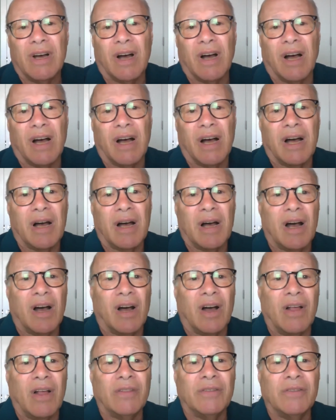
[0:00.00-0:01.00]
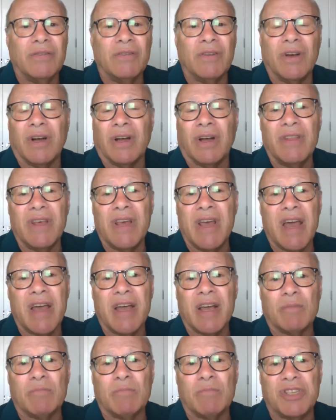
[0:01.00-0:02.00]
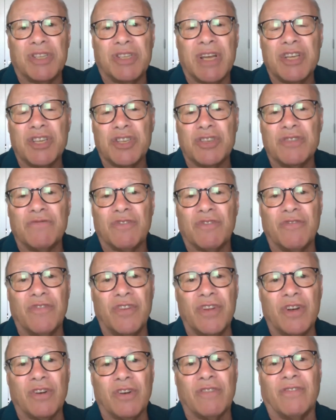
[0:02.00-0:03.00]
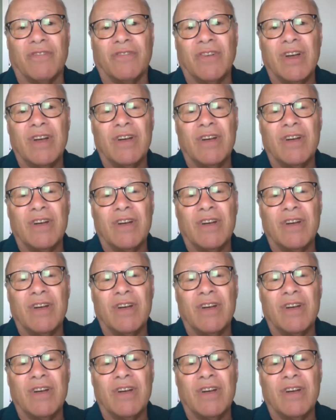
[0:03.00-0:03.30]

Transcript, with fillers: uh, on, on the A M station for fear of